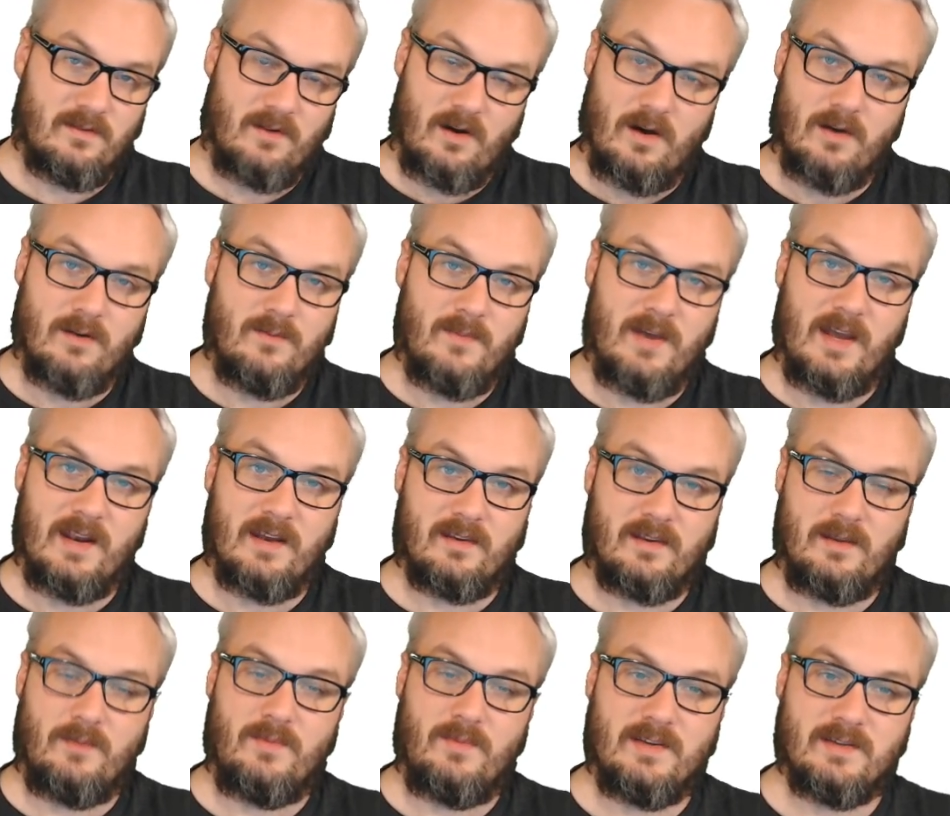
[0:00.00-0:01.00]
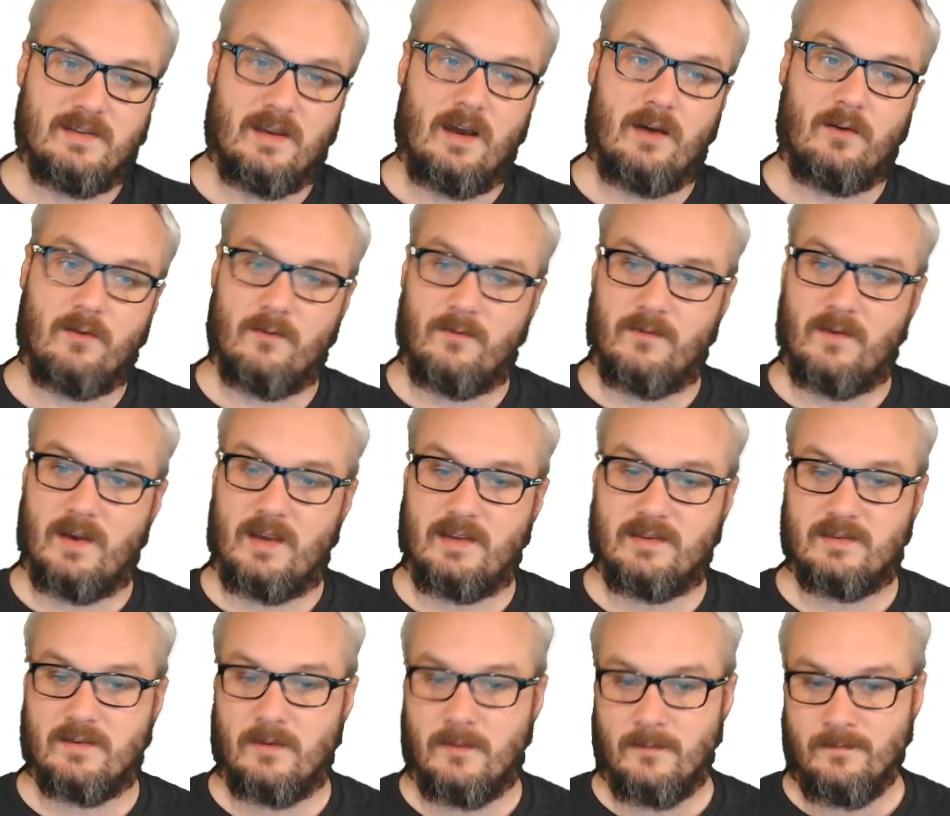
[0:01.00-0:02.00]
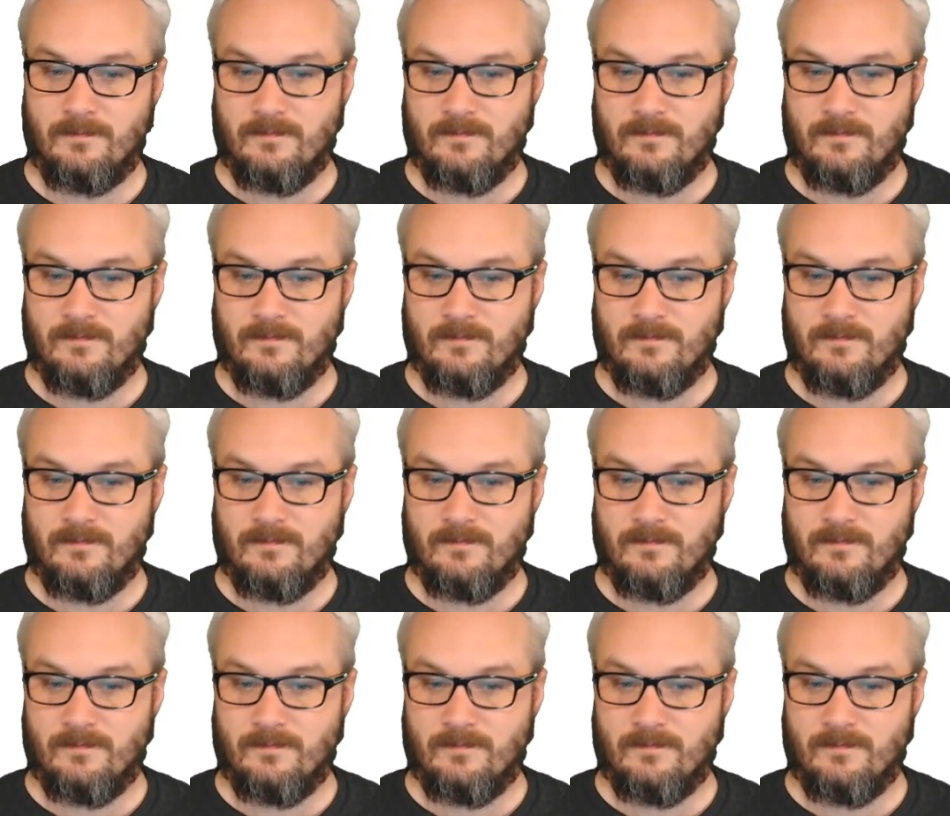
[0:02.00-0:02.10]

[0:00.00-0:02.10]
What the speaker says: automatically be sacrificed,